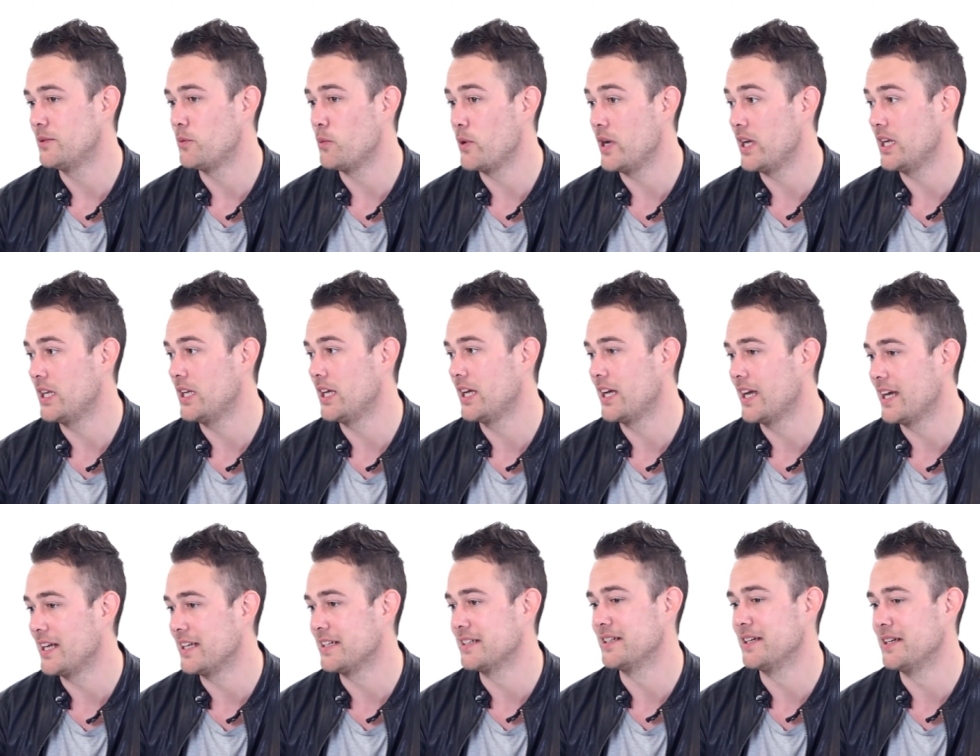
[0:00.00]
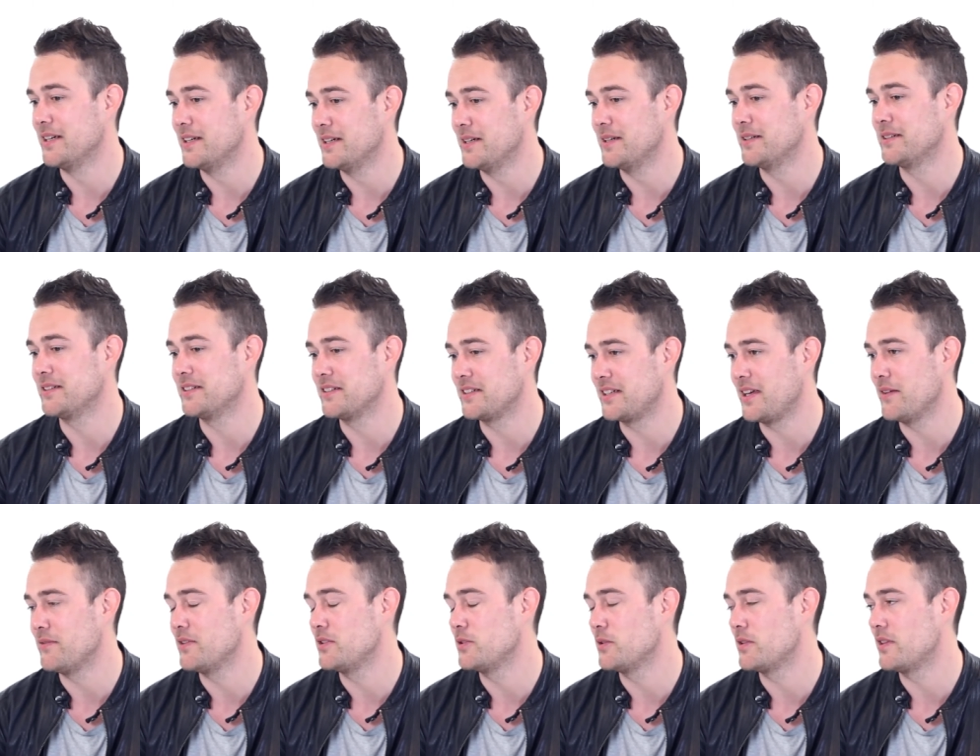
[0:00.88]
waiting and uh,
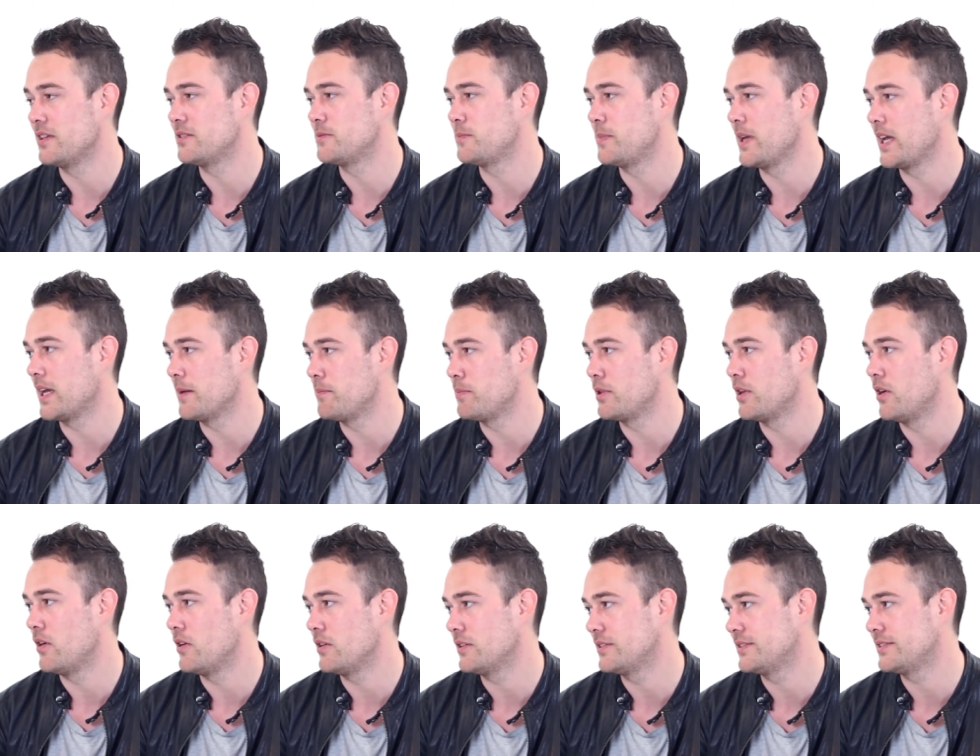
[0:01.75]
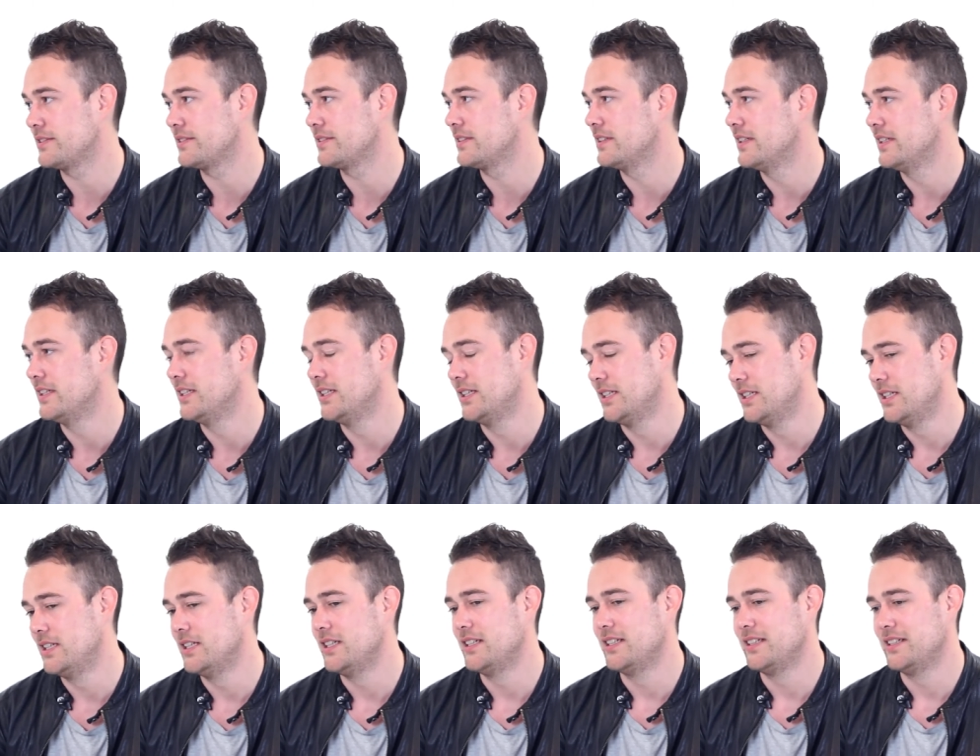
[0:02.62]
giving you this big applause. Yeah.
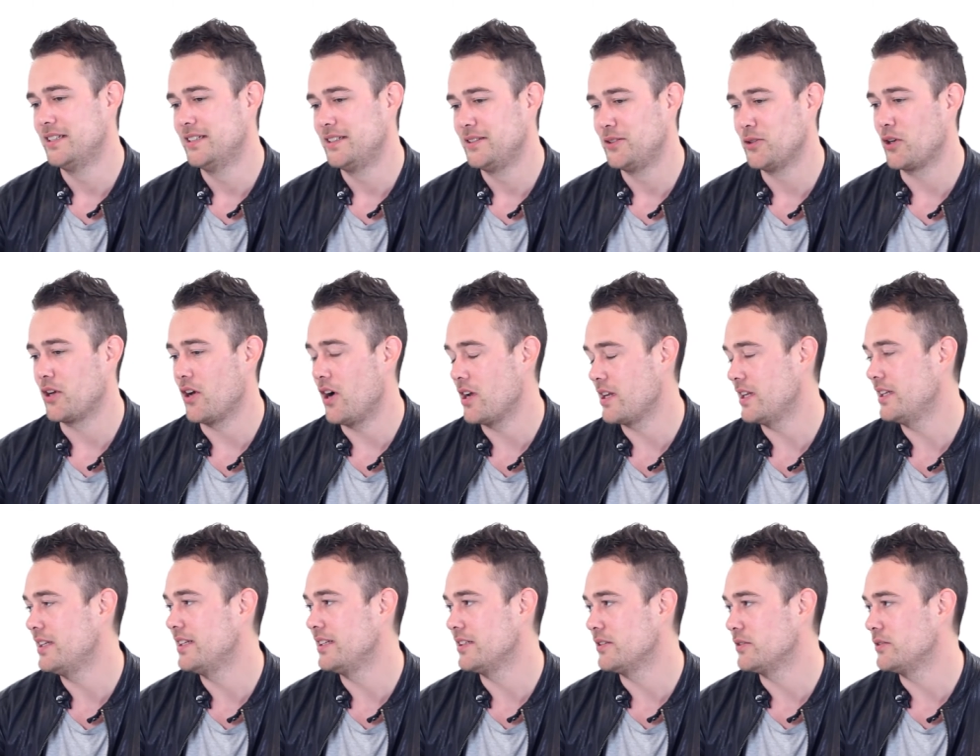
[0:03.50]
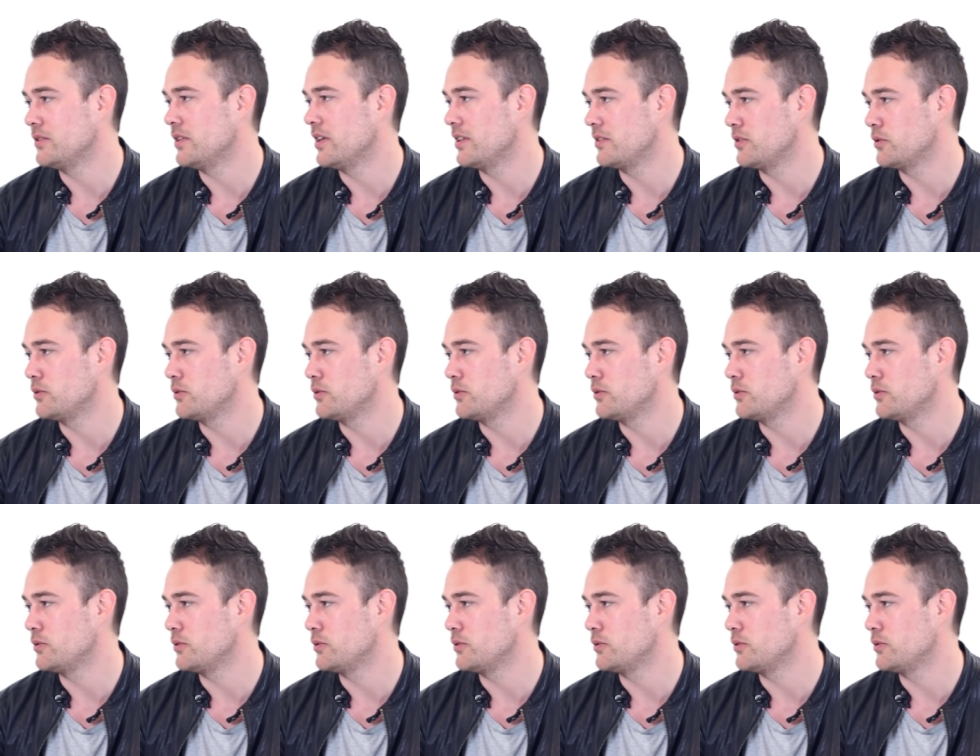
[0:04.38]
You, got a li-